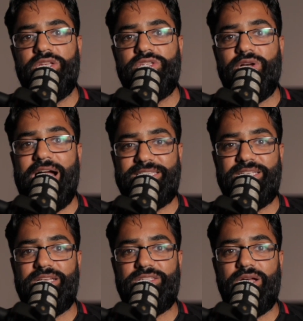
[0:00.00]
So as
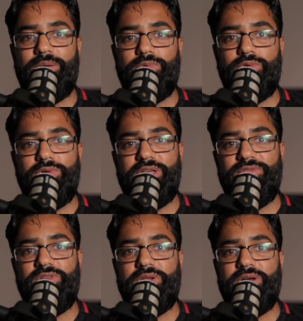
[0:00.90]
an example,
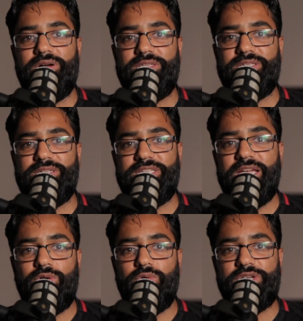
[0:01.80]
if you had answered
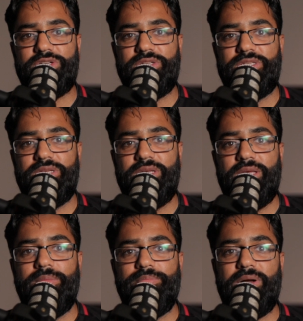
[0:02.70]
10 questions
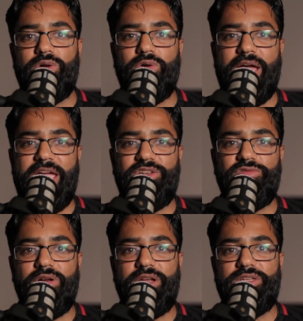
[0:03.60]
but got 8
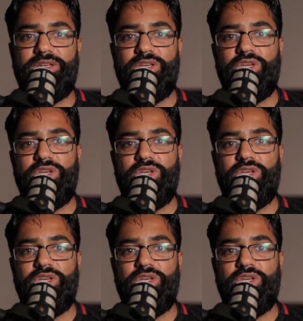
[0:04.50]
right,